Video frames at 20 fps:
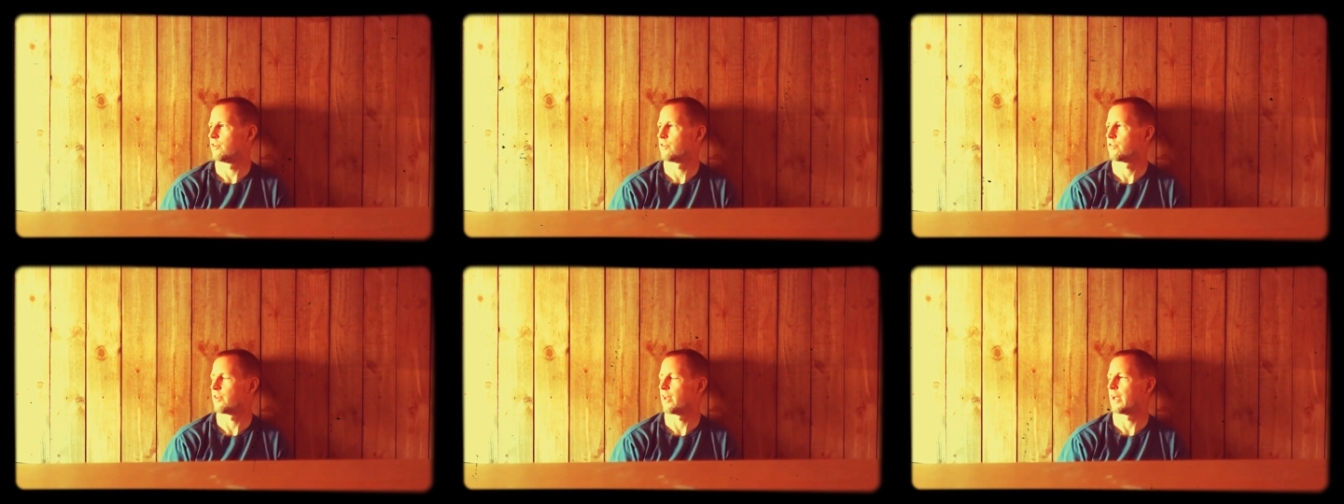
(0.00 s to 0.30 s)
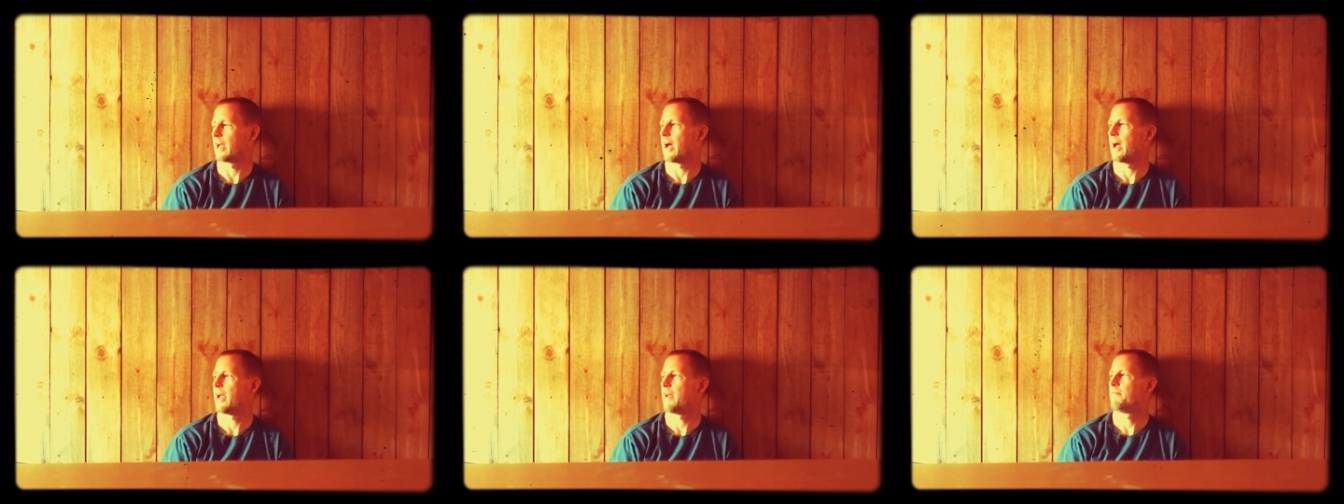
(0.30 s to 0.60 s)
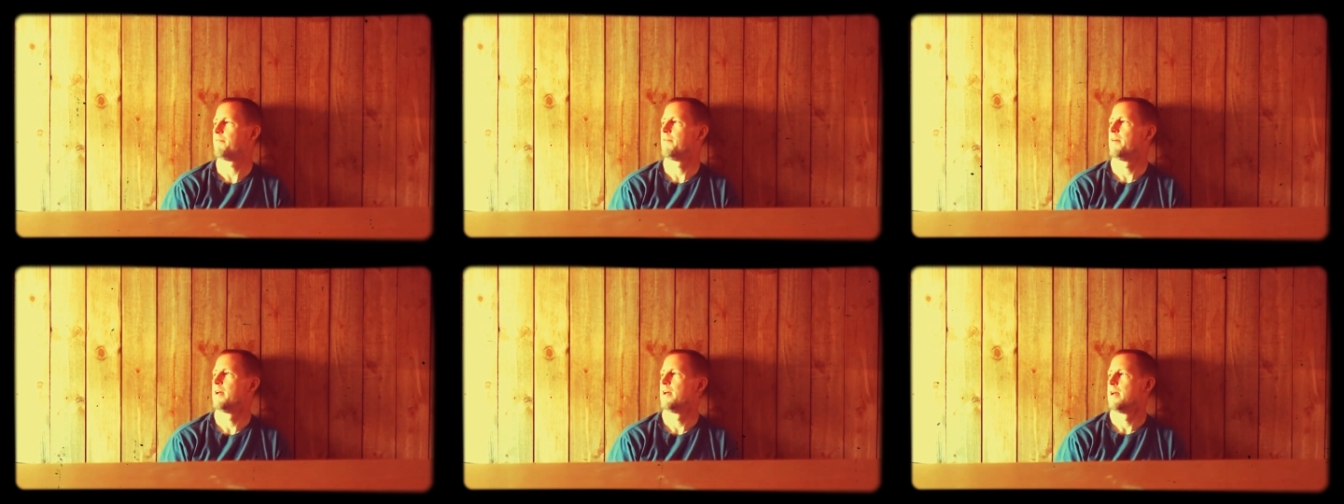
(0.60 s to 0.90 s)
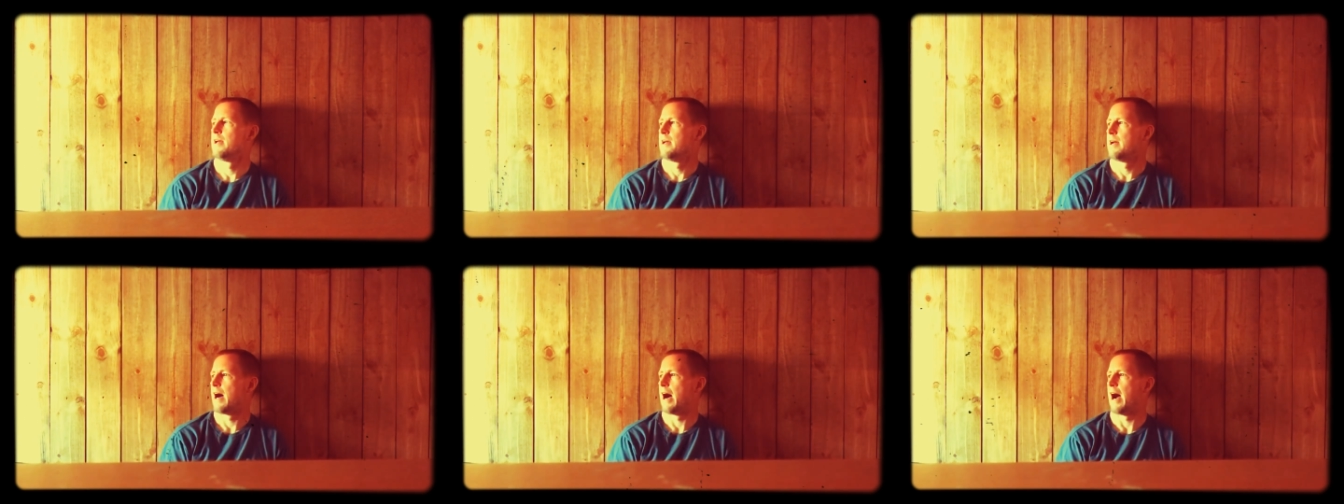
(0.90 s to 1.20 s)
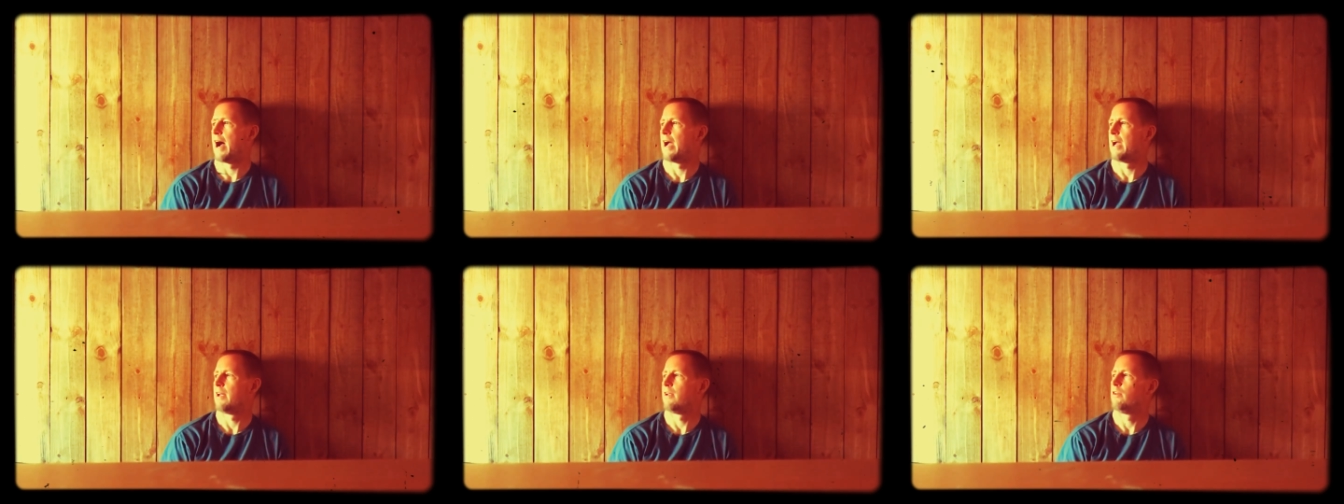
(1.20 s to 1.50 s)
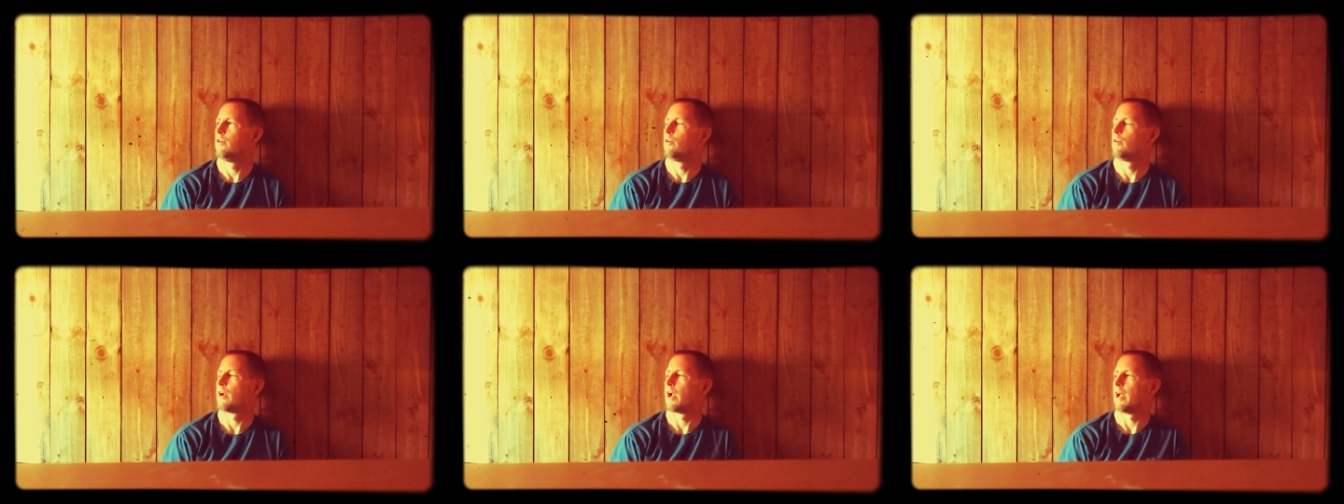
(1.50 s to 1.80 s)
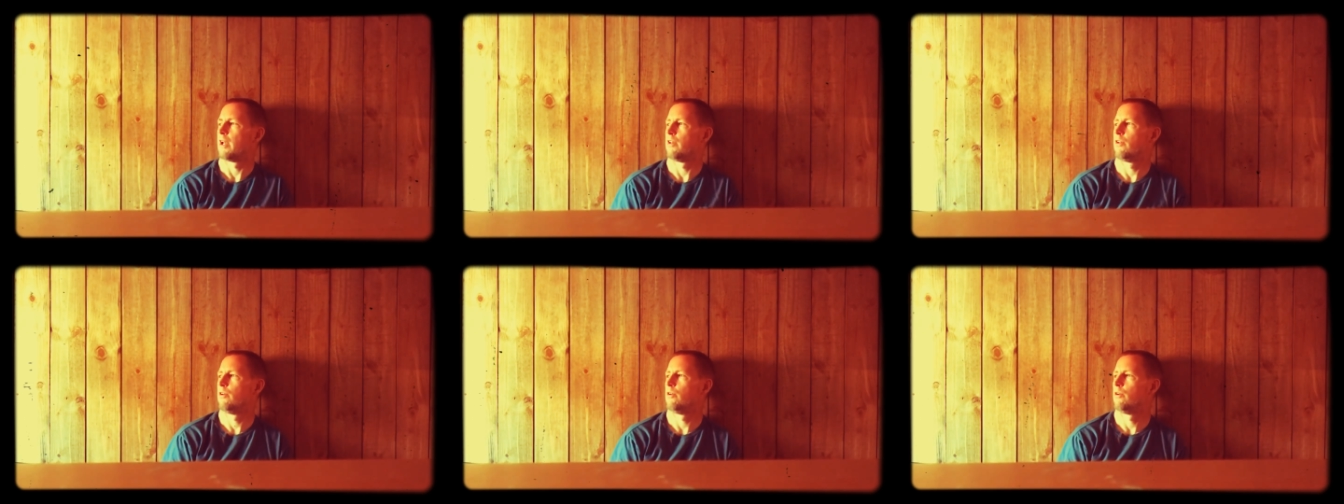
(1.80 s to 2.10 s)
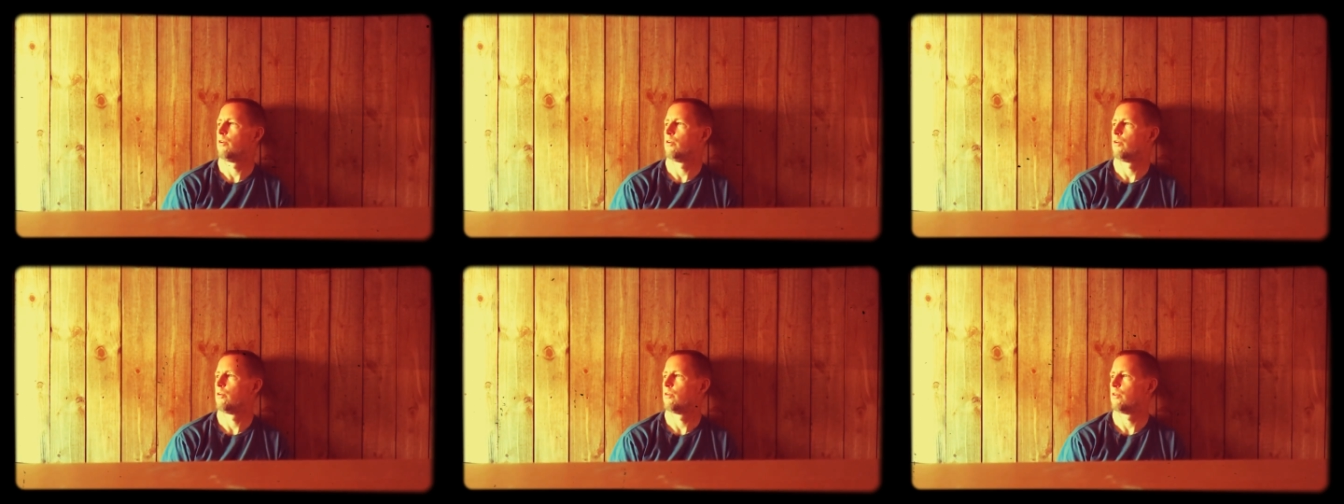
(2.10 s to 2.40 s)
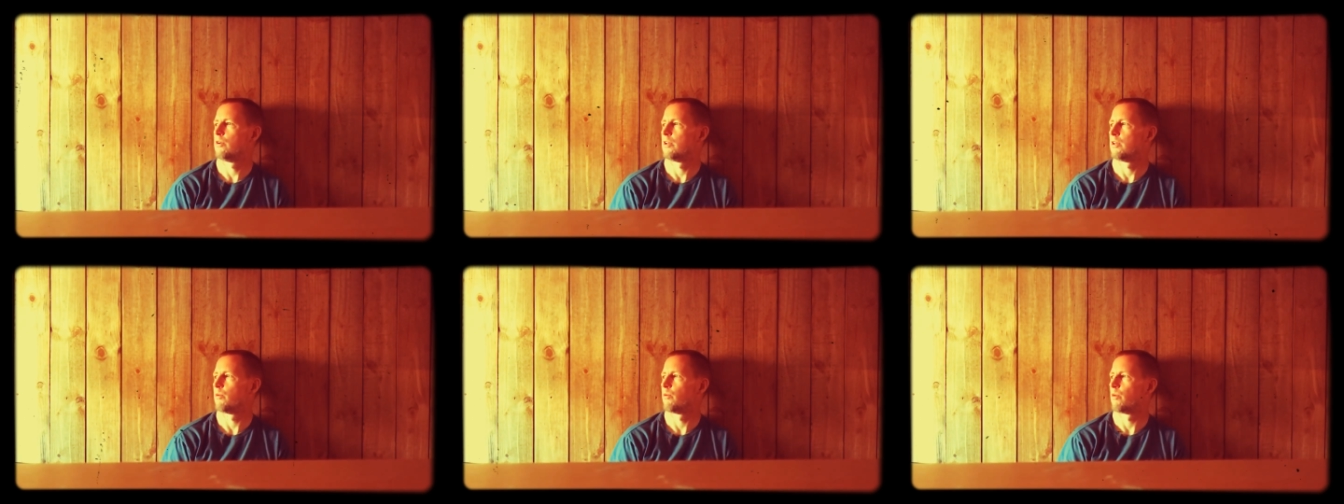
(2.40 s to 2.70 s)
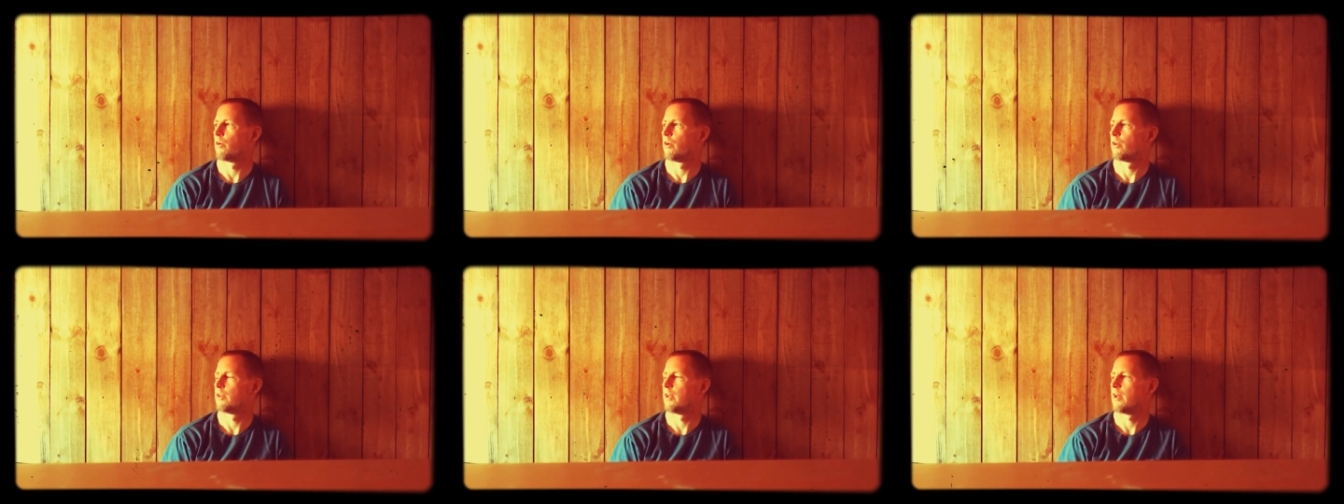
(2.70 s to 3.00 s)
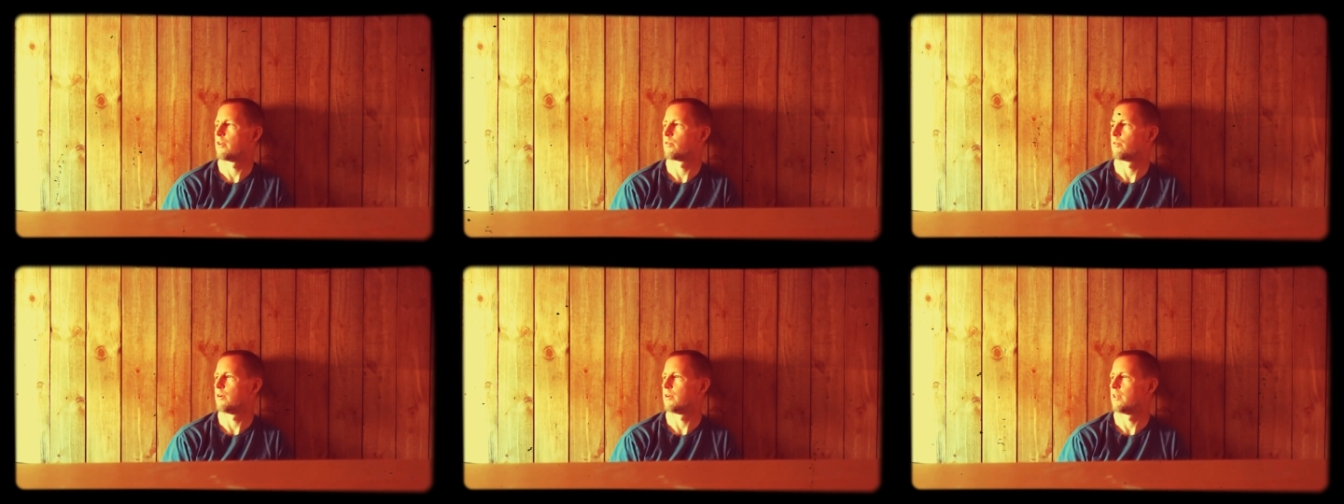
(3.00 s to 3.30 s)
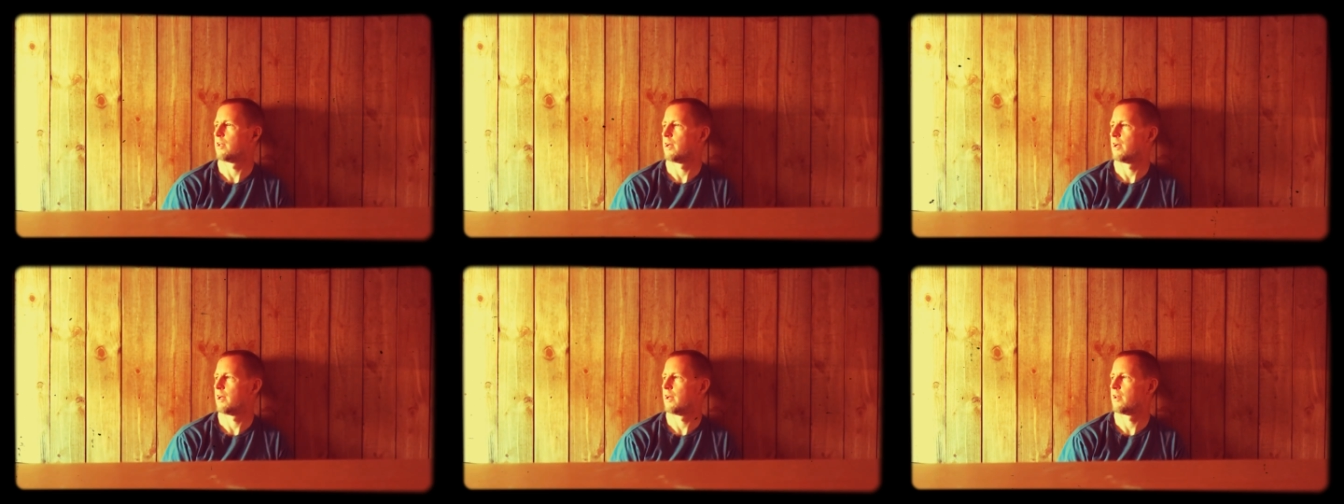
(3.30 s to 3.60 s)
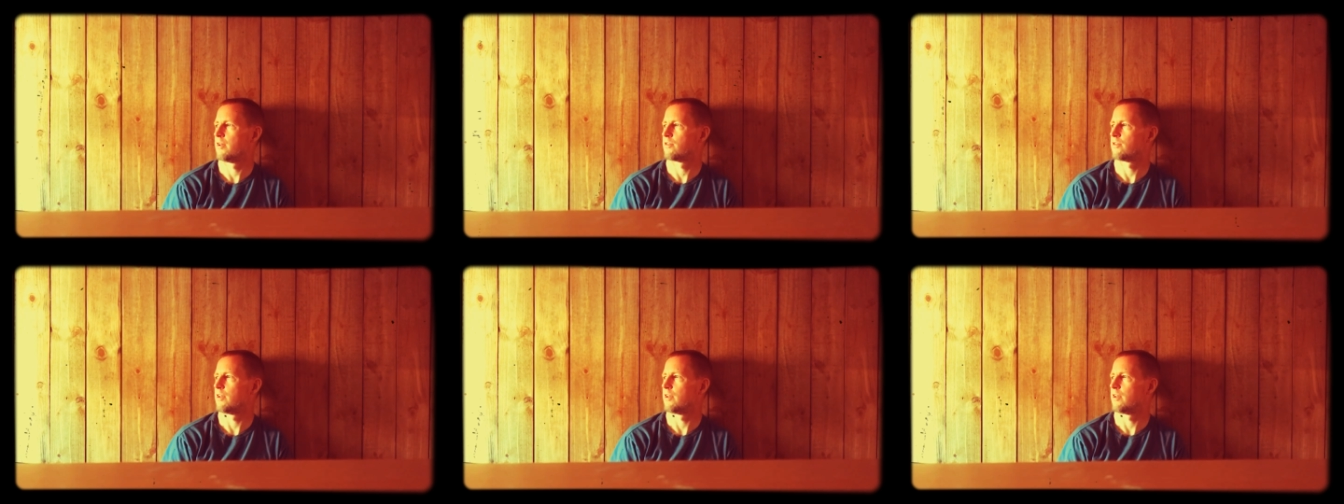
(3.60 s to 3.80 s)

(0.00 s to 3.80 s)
it's like I do what I do and the world does what it does,